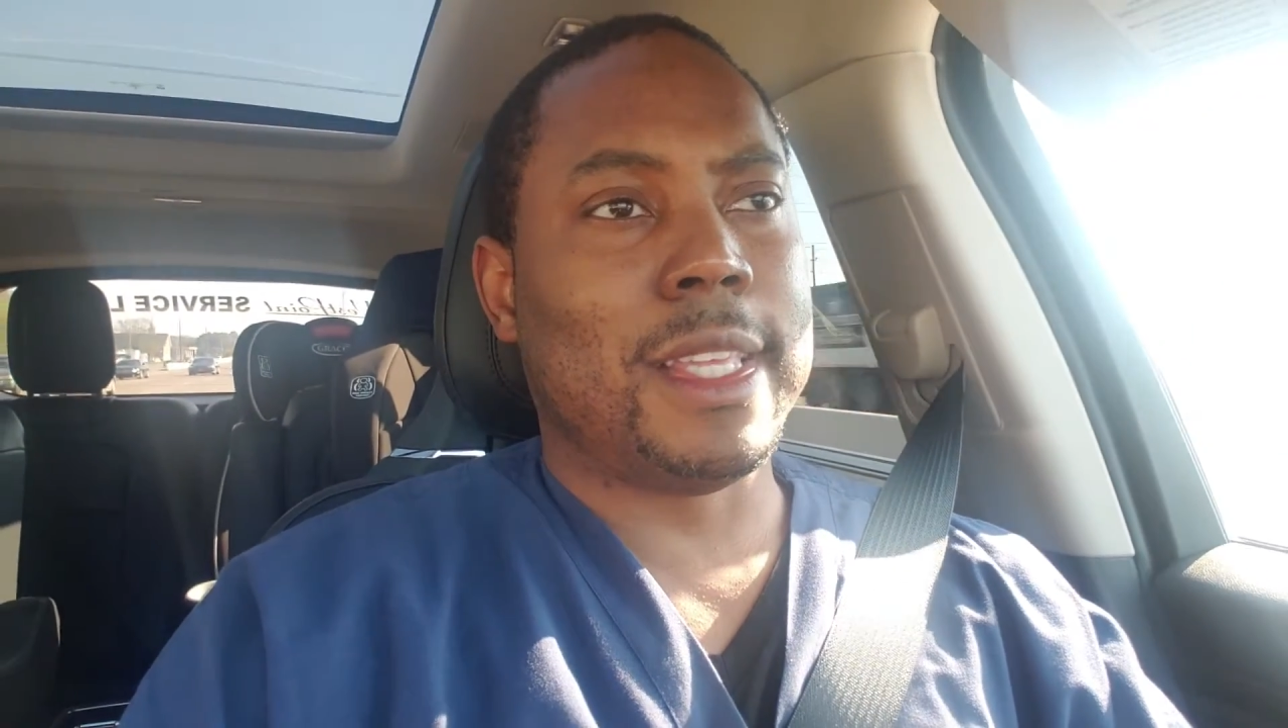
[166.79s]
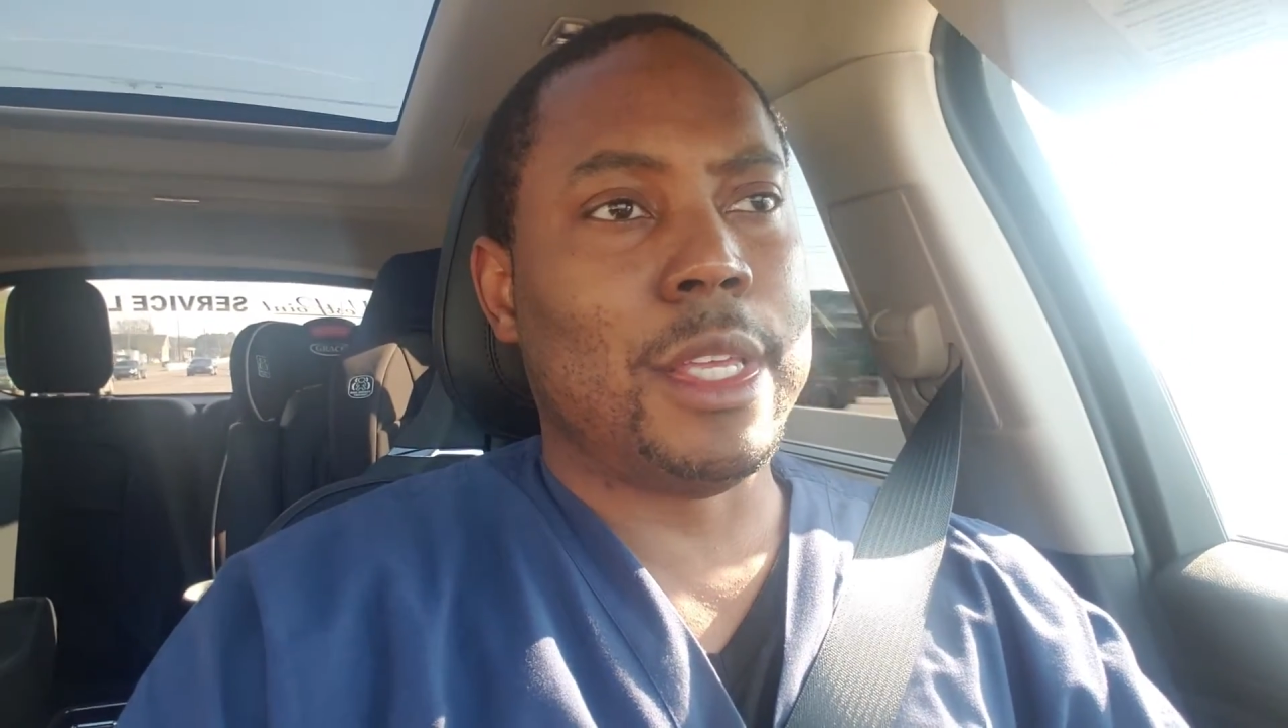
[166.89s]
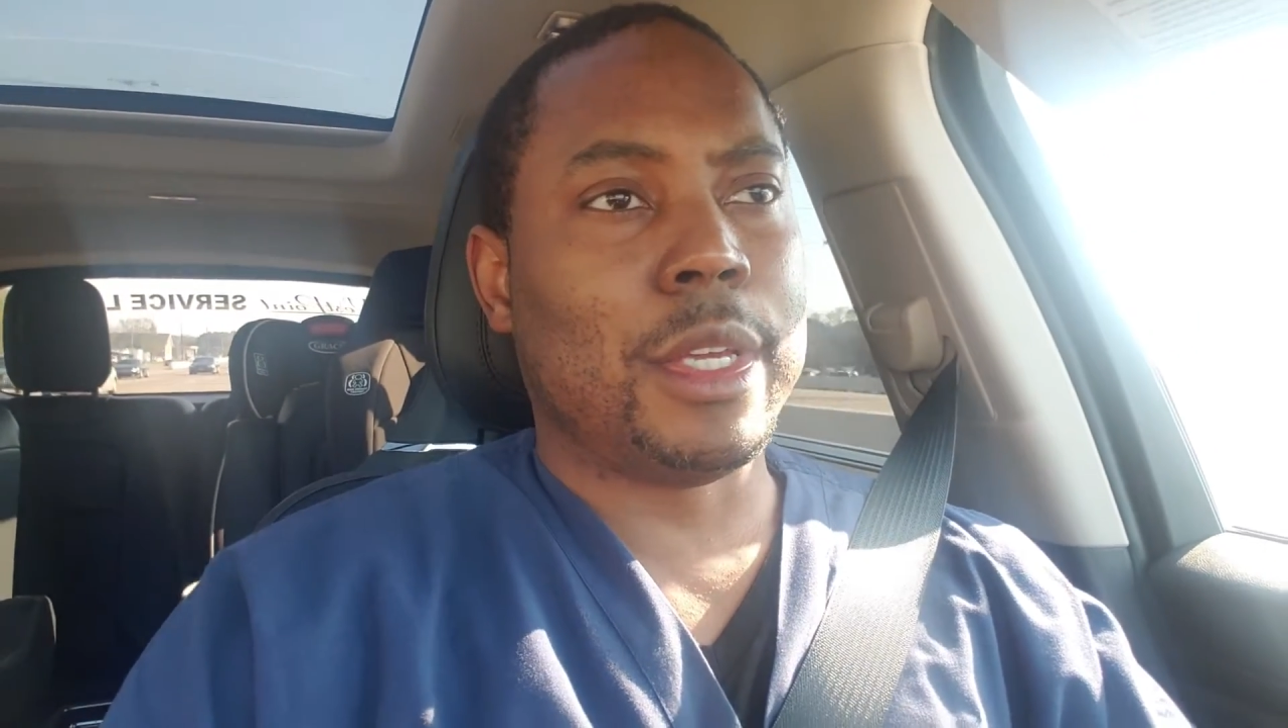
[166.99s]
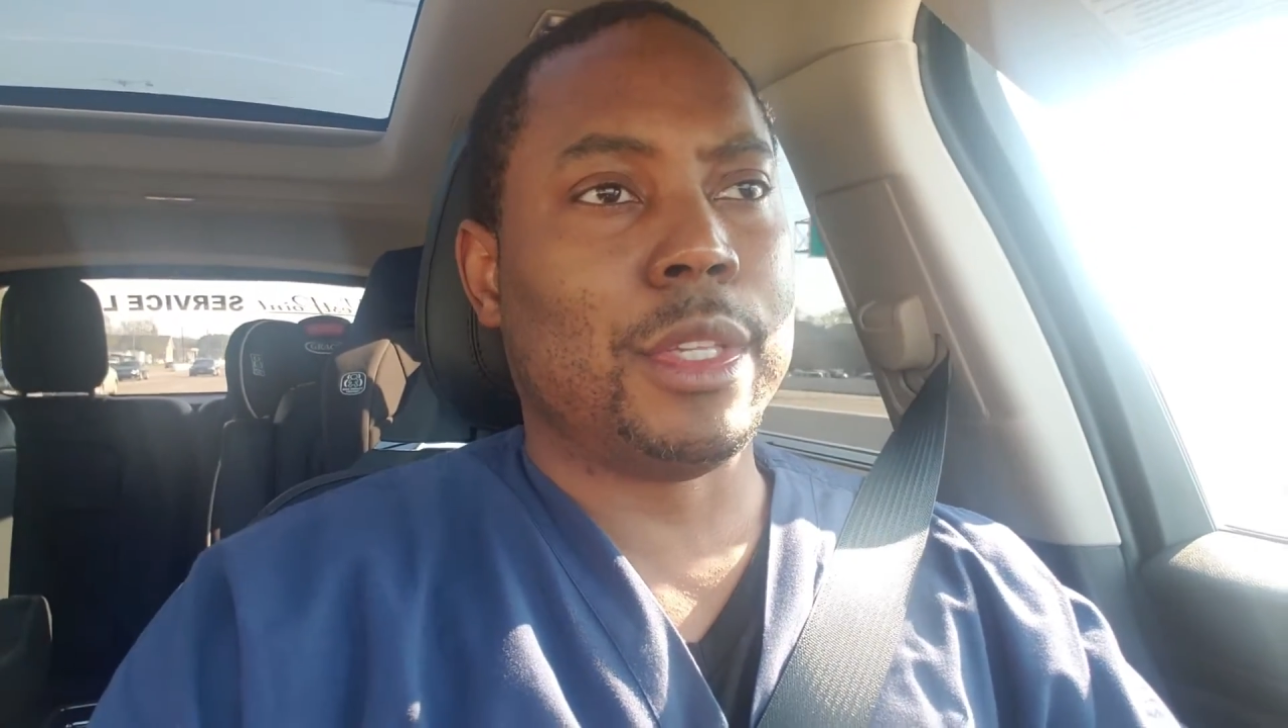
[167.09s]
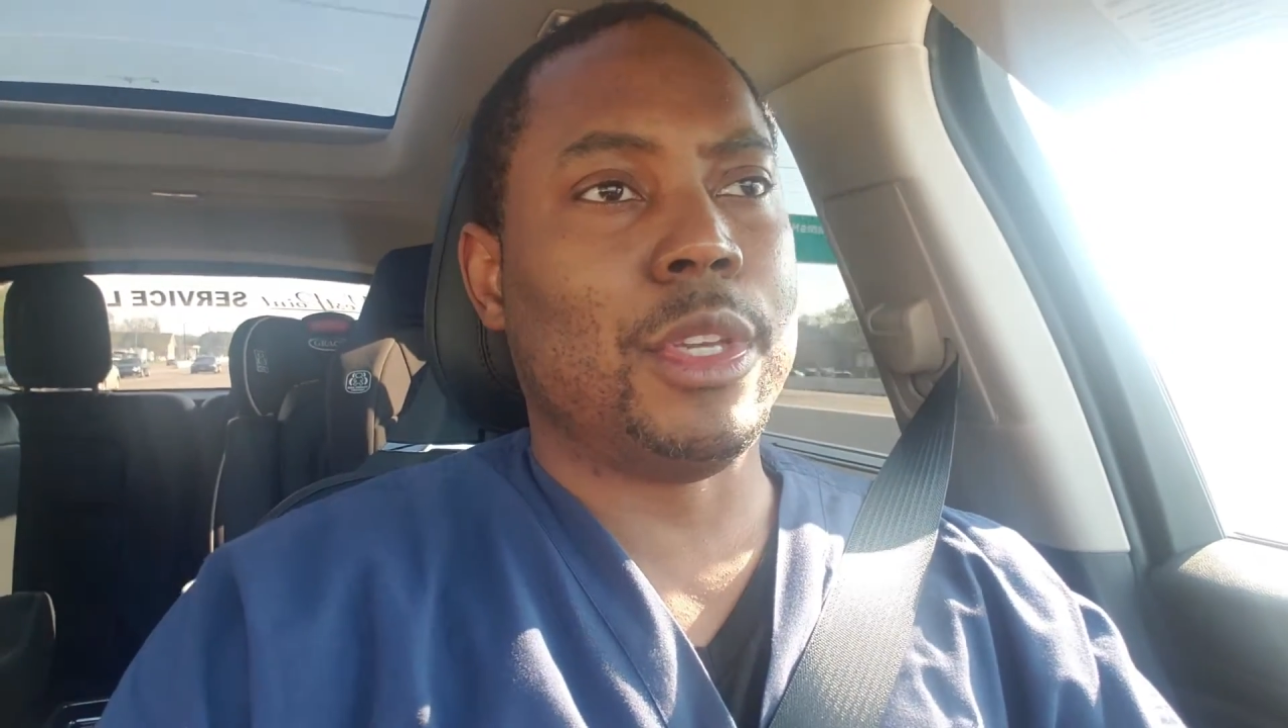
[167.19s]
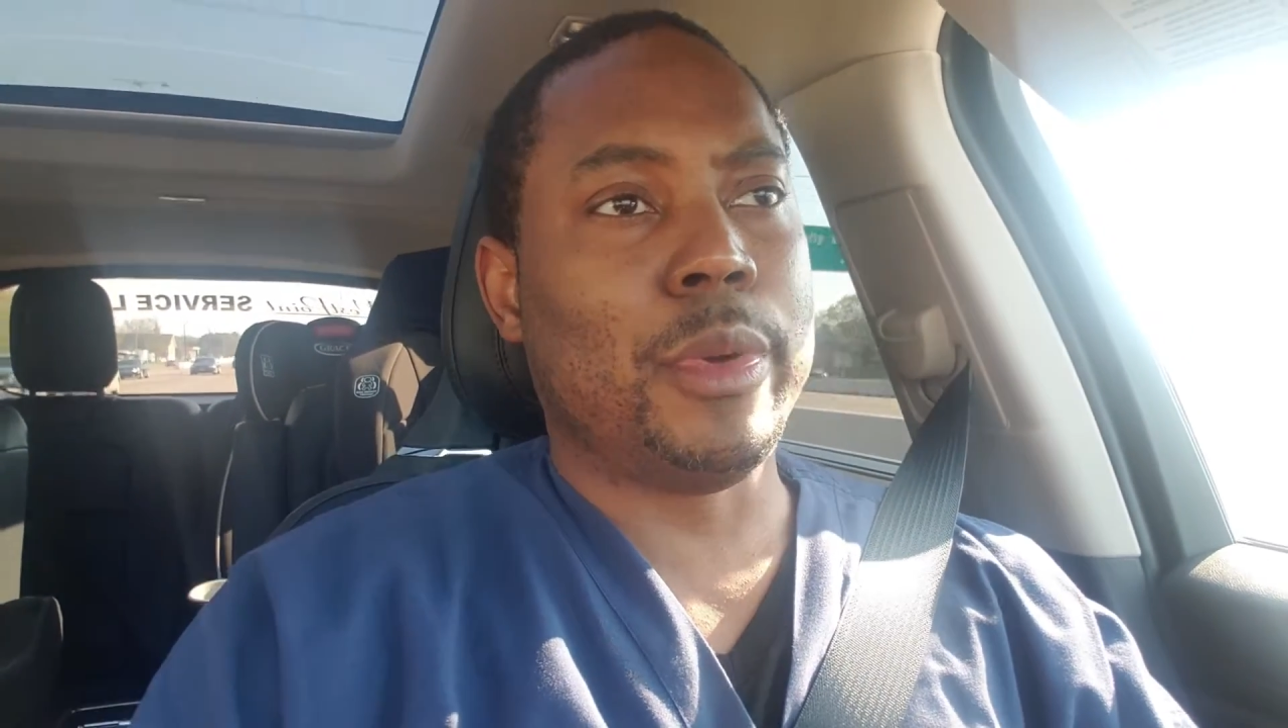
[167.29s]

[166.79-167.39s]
thing you can